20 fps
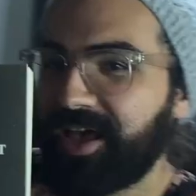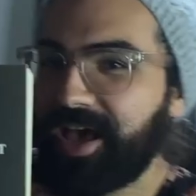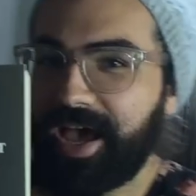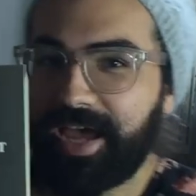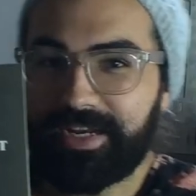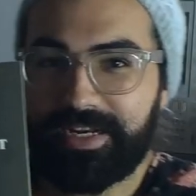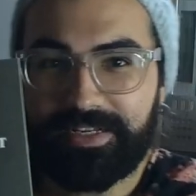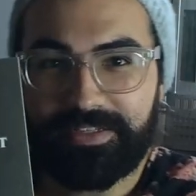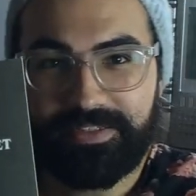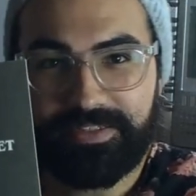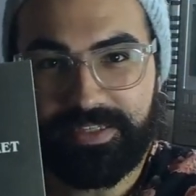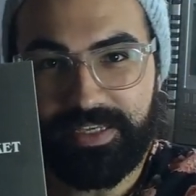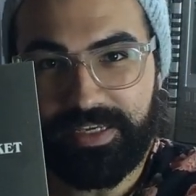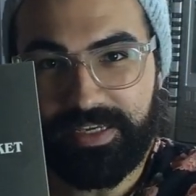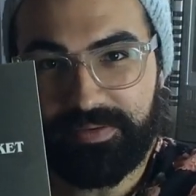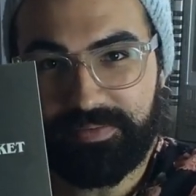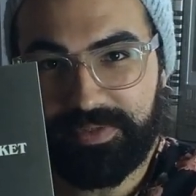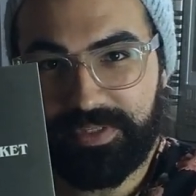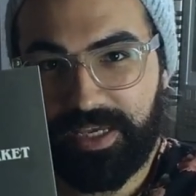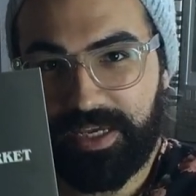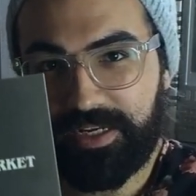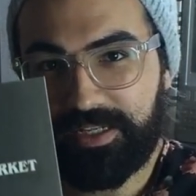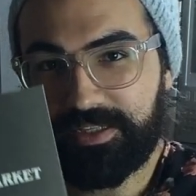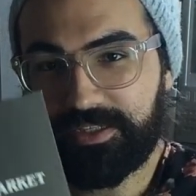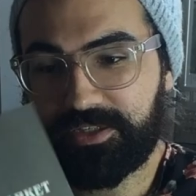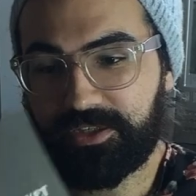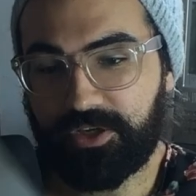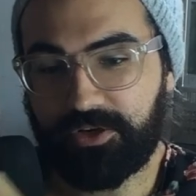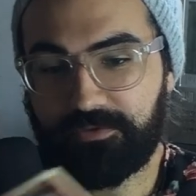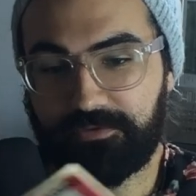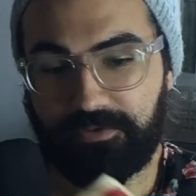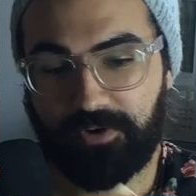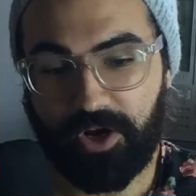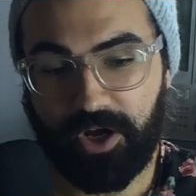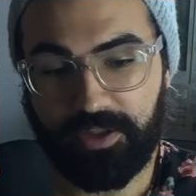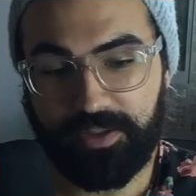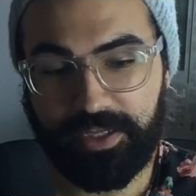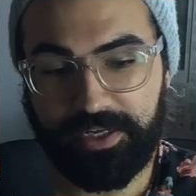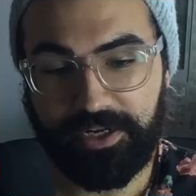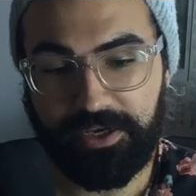I didn't see him sign it, so for all
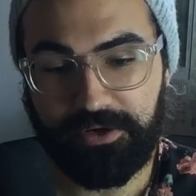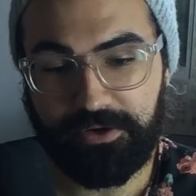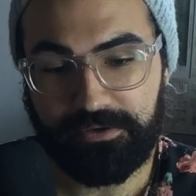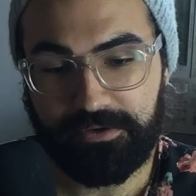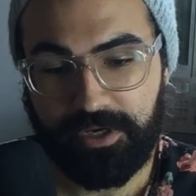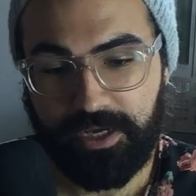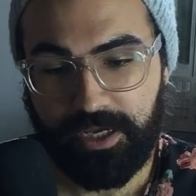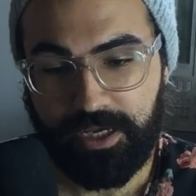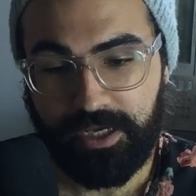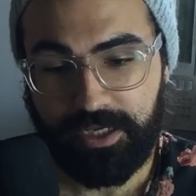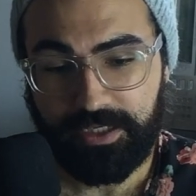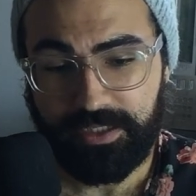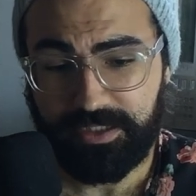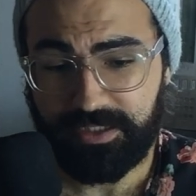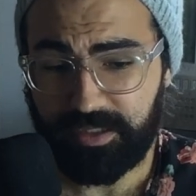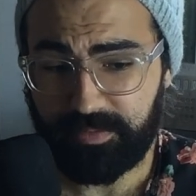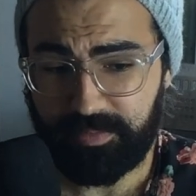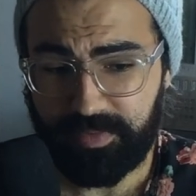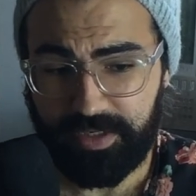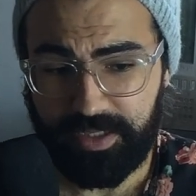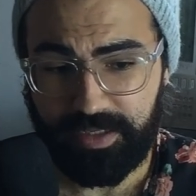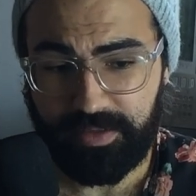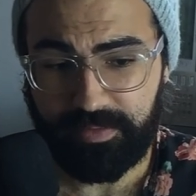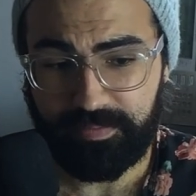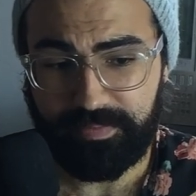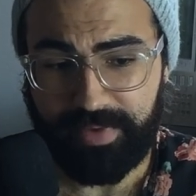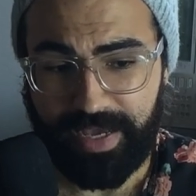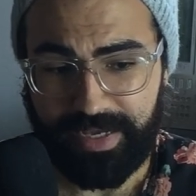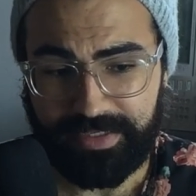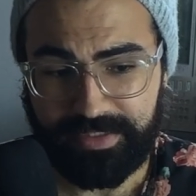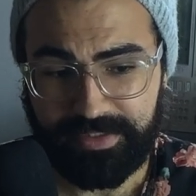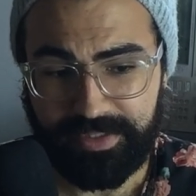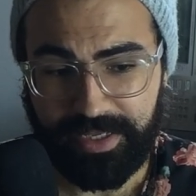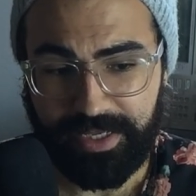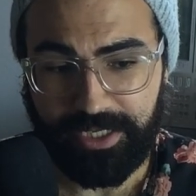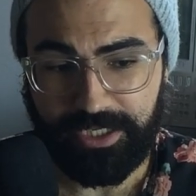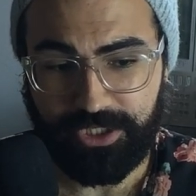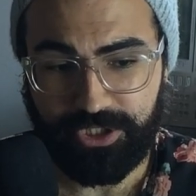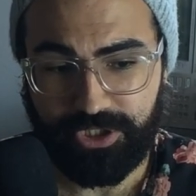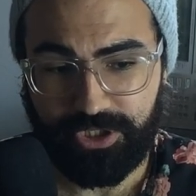I know, somebody
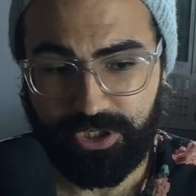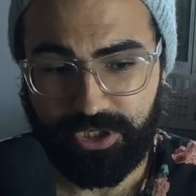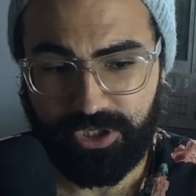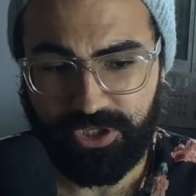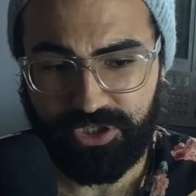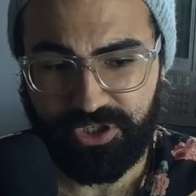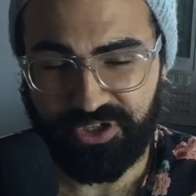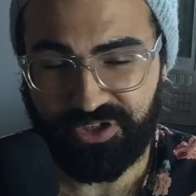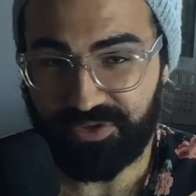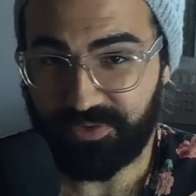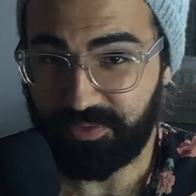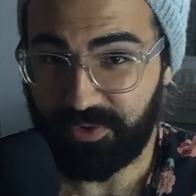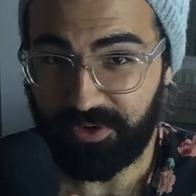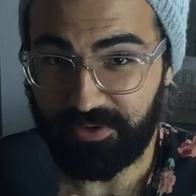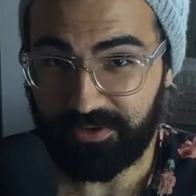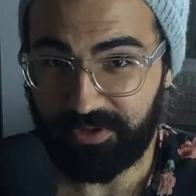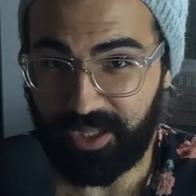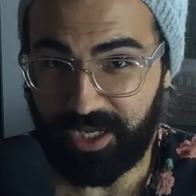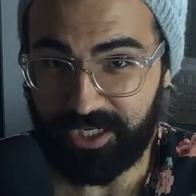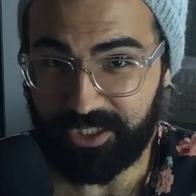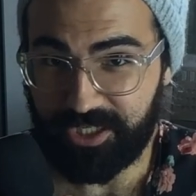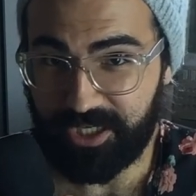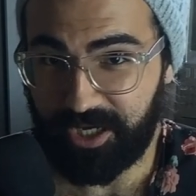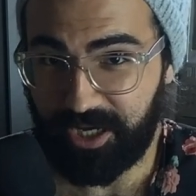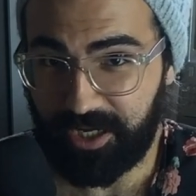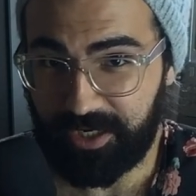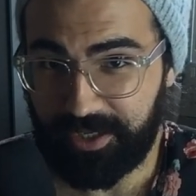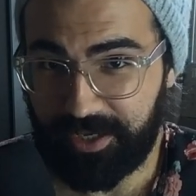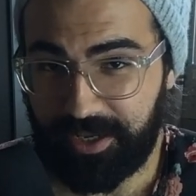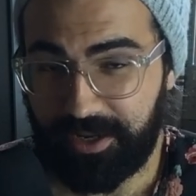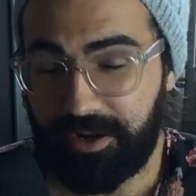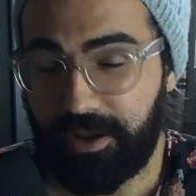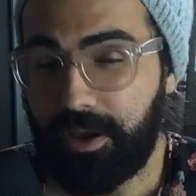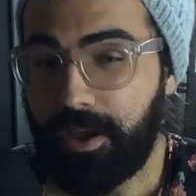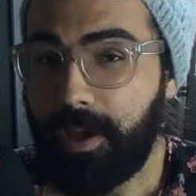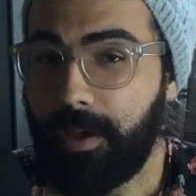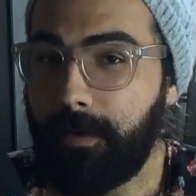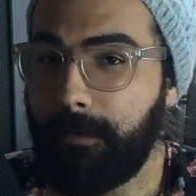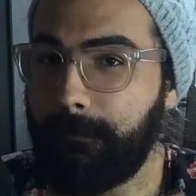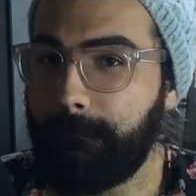backstage just wrote Logic on it,
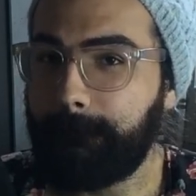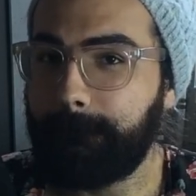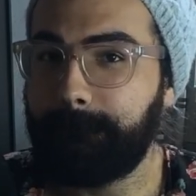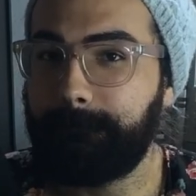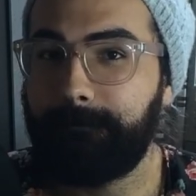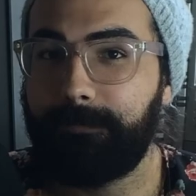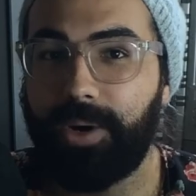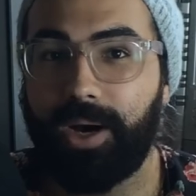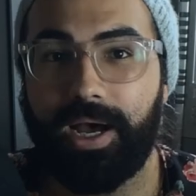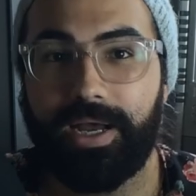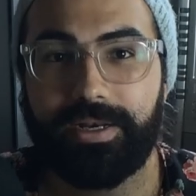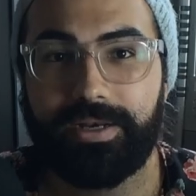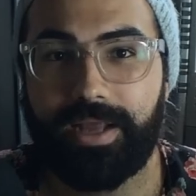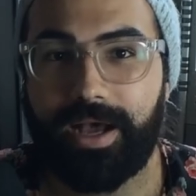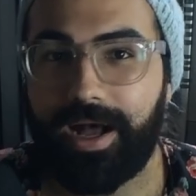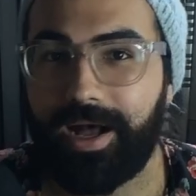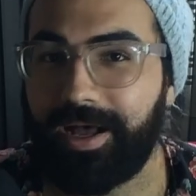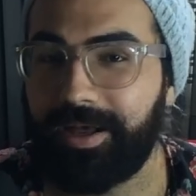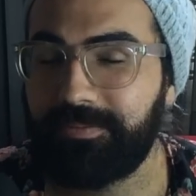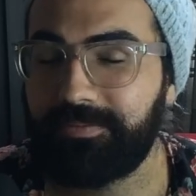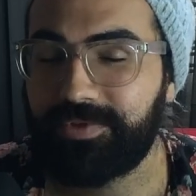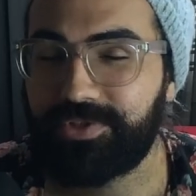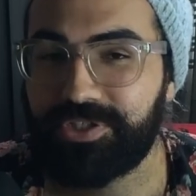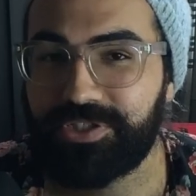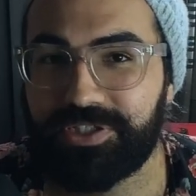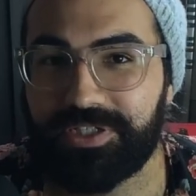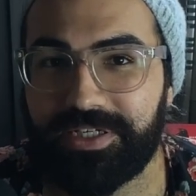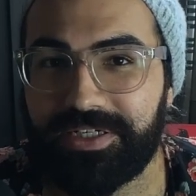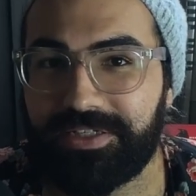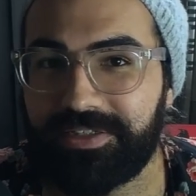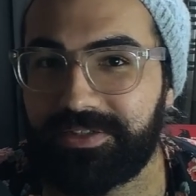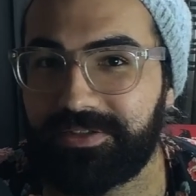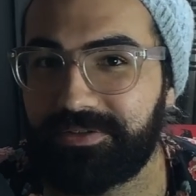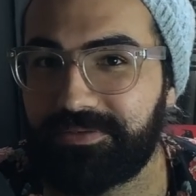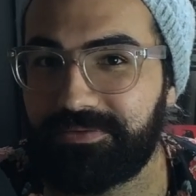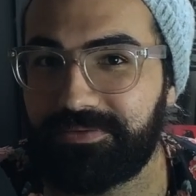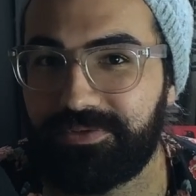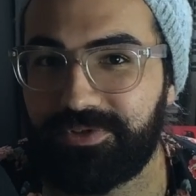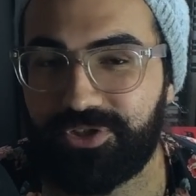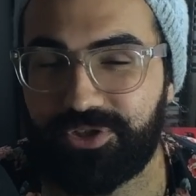but I'm just gonna
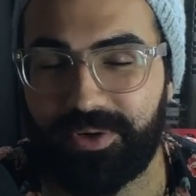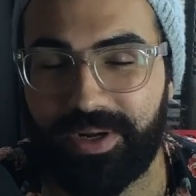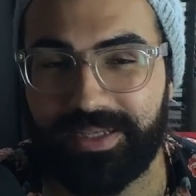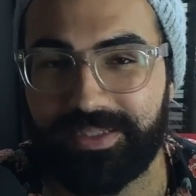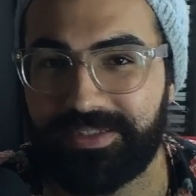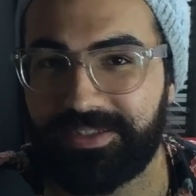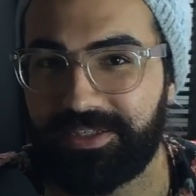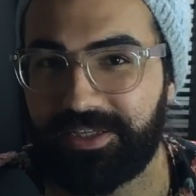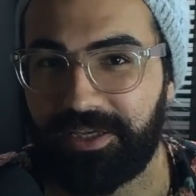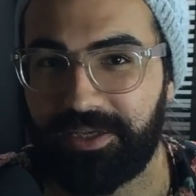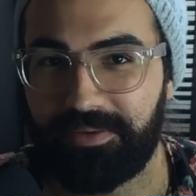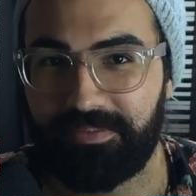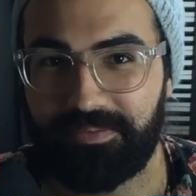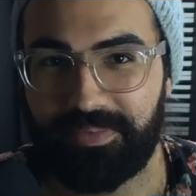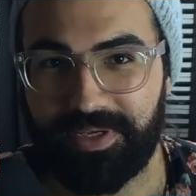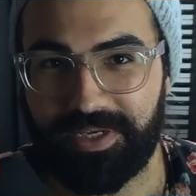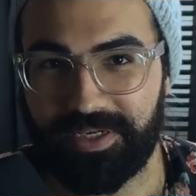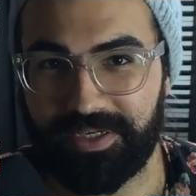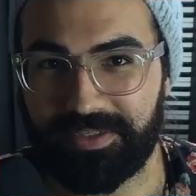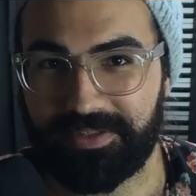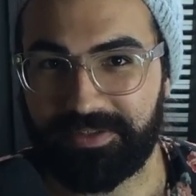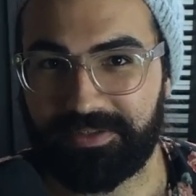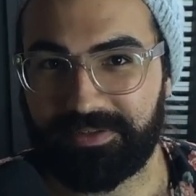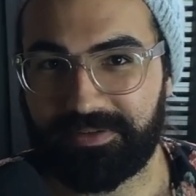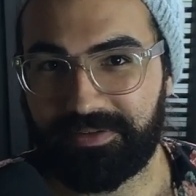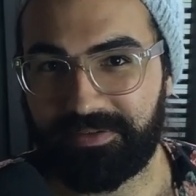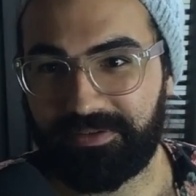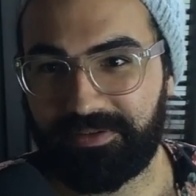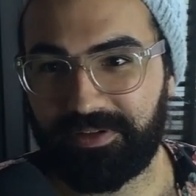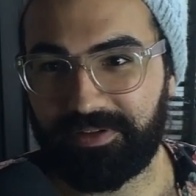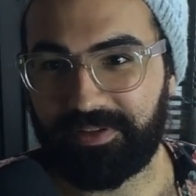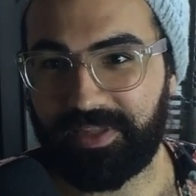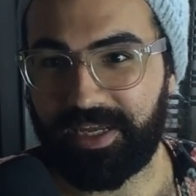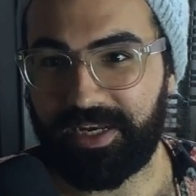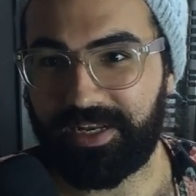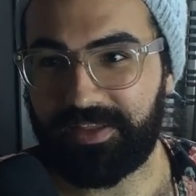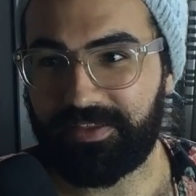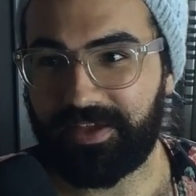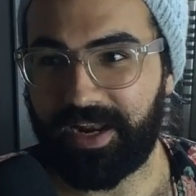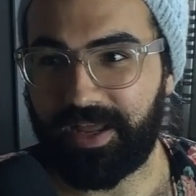trust it because the lady
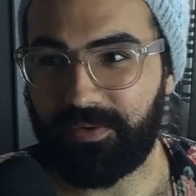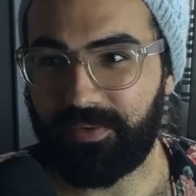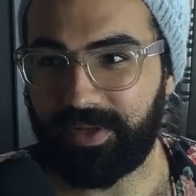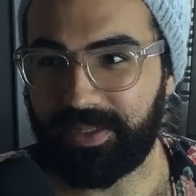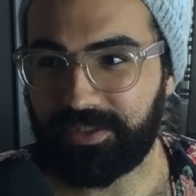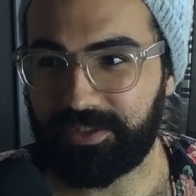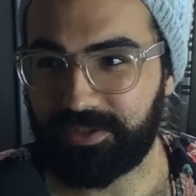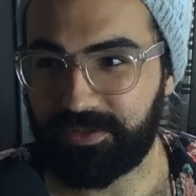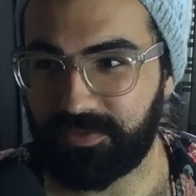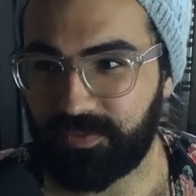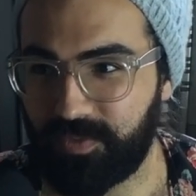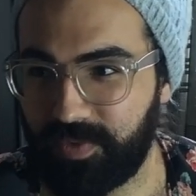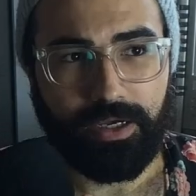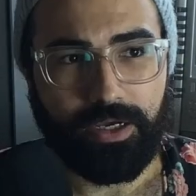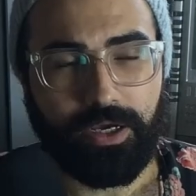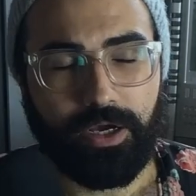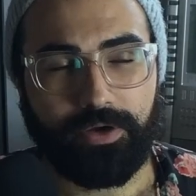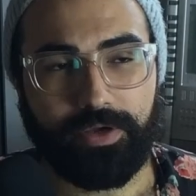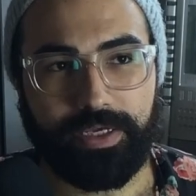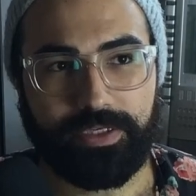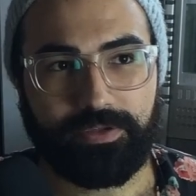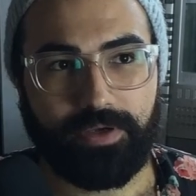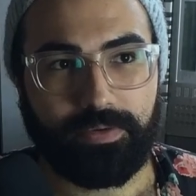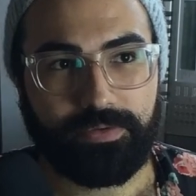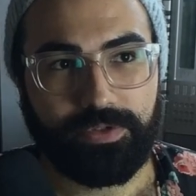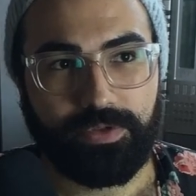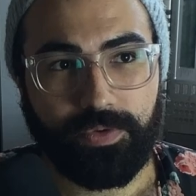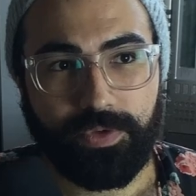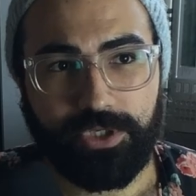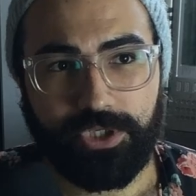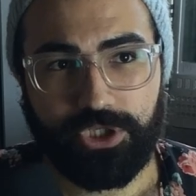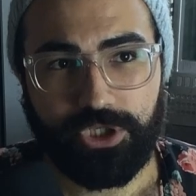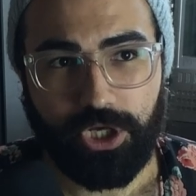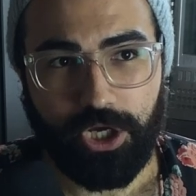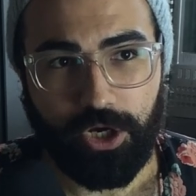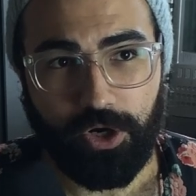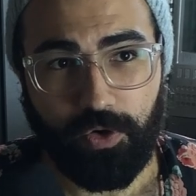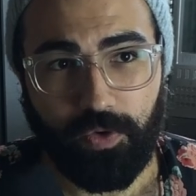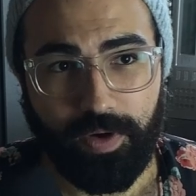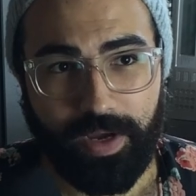that I went with, okay, so I was doing a
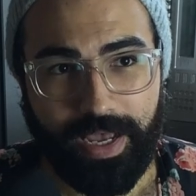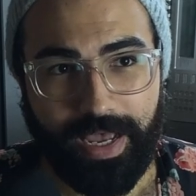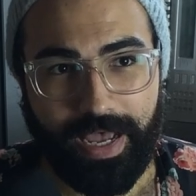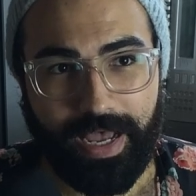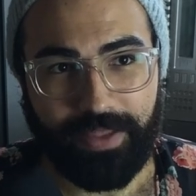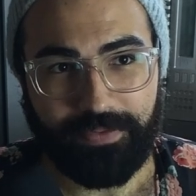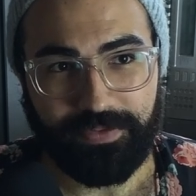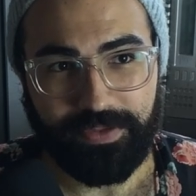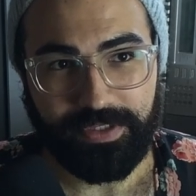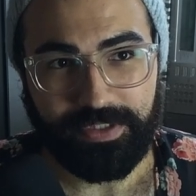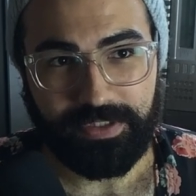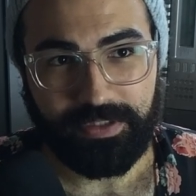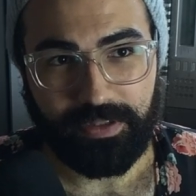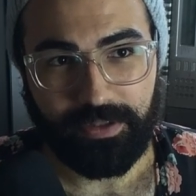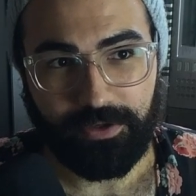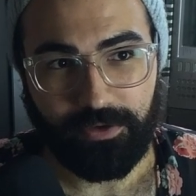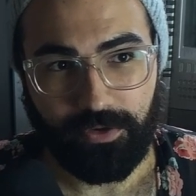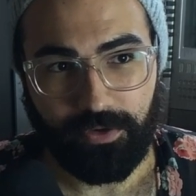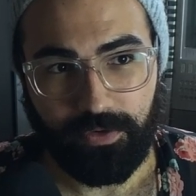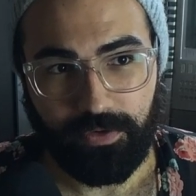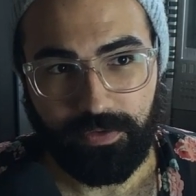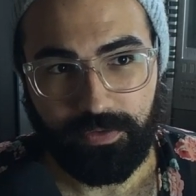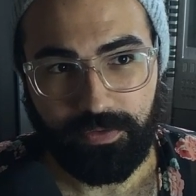show at this little